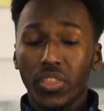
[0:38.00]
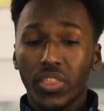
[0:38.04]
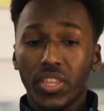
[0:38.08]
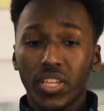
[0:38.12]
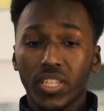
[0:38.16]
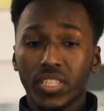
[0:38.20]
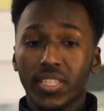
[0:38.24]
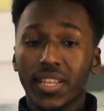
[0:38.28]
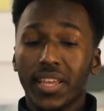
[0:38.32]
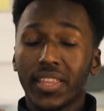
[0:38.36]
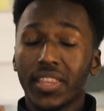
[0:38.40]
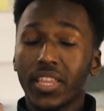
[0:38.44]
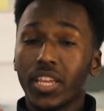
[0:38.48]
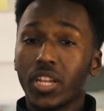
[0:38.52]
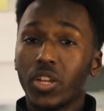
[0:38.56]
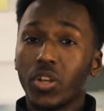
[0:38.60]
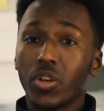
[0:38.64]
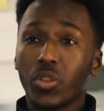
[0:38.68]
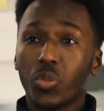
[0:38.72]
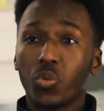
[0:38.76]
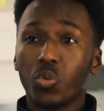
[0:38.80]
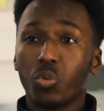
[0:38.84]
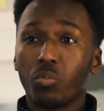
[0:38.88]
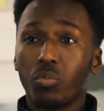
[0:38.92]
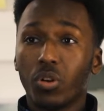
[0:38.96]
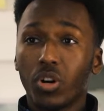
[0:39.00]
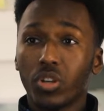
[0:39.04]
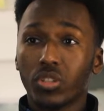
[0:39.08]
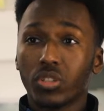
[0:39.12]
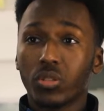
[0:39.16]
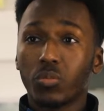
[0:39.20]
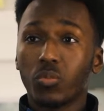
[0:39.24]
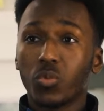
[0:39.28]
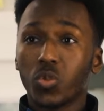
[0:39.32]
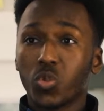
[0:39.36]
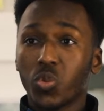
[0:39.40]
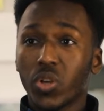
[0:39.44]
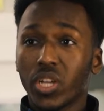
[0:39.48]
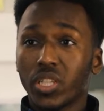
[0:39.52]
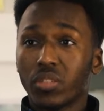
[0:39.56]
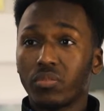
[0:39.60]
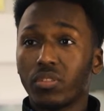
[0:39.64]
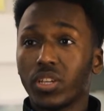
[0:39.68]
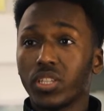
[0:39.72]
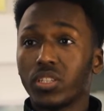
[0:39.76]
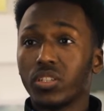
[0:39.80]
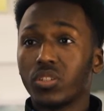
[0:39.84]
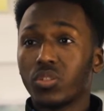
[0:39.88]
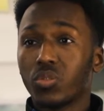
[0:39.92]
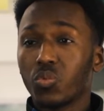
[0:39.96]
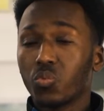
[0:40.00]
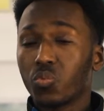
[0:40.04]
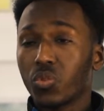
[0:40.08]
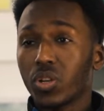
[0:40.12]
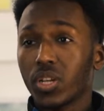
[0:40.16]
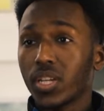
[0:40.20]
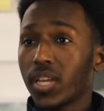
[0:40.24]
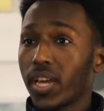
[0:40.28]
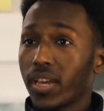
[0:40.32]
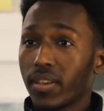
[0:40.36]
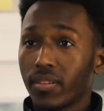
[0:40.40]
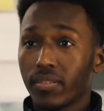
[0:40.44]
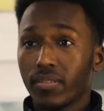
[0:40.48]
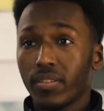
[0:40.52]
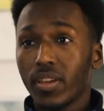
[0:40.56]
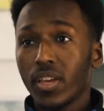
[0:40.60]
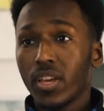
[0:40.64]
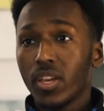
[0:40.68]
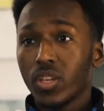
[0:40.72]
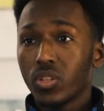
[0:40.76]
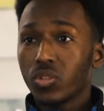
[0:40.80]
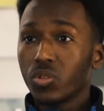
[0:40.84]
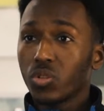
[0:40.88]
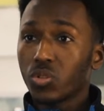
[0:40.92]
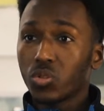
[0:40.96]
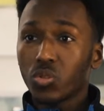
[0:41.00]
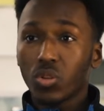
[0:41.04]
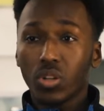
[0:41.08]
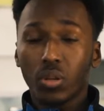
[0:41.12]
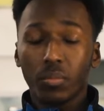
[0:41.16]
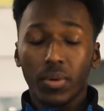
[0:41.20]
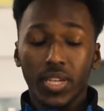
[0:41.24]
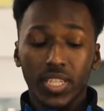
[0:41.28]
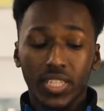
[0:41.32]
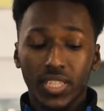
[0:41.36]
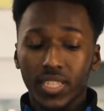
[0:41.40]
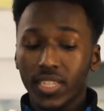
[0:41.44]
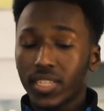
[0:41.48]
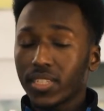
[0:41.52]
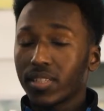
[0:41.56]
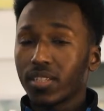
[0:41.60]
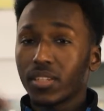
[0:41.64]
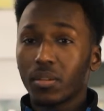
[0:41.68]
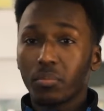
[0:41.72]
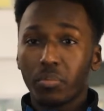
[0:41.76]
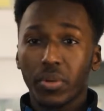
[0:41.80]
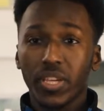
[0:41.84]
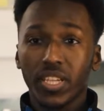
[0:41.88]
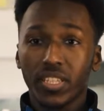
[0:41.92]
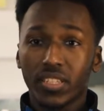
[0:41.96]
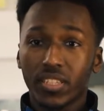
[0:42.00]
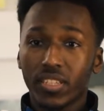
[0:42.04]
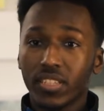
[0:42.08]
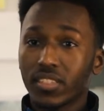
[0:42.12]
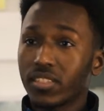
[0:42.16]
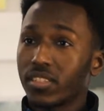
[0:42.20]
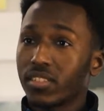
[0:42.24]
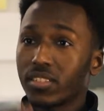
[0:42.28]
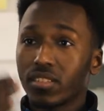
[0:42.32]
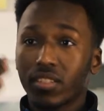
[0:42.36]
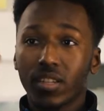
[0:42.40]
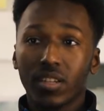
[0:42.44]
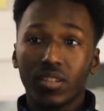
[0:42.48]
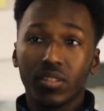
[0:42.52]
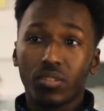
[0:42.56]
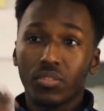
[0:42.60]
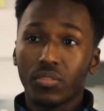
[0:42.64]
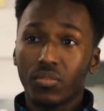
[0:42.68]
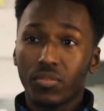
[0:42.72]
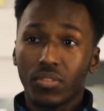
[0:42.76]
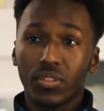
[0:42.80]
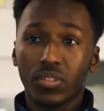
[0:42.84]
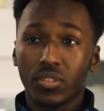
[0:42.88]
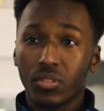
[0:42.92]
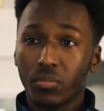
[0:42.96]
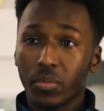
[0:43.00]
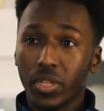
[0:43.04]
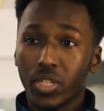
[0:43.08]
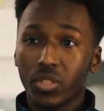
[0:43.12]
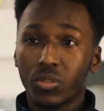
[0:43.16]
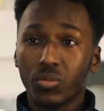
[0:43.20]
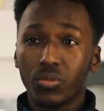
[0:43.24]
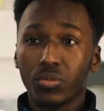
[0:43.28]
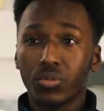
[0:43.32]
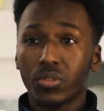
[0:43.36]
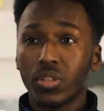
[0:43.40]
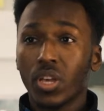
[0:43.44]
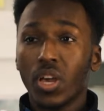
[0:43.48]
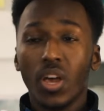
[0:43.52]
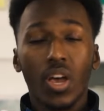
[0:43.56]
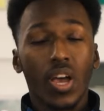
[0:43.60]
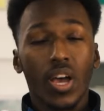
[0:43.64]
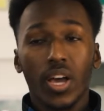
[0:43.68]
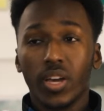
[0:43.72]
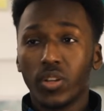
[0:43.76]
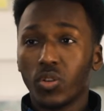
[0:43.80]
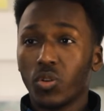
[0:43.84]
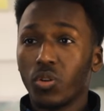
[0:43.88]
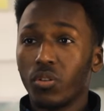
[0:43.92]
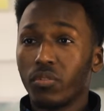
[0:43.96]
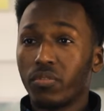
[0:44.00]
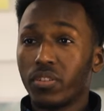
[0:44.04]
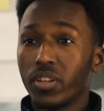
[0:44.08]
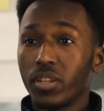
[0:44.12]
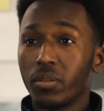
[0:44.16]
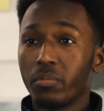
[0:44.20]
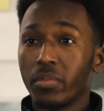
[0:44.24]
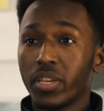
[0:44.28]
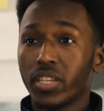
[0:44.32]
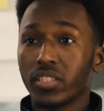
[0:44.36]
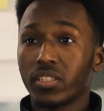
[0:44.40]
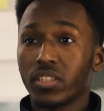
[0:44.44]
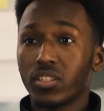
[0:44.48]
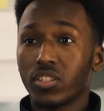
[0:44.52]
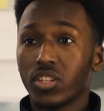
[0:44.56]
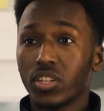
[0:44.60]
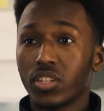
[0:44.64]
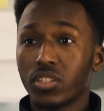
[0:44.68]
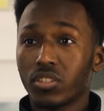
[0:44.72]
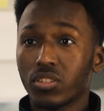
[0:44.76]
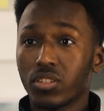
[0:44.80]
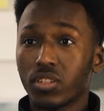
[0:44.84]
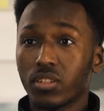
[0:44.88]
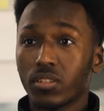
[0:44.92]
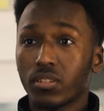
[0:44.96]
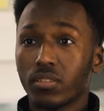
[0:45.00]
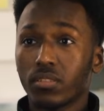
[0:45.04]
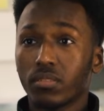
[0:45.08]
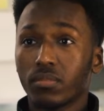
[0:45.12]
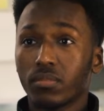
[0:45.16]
the things that they learn through basketball transfers into real life. So it's all about sticking to the basics and sticking to fundamentals, and hopefully it makes a change.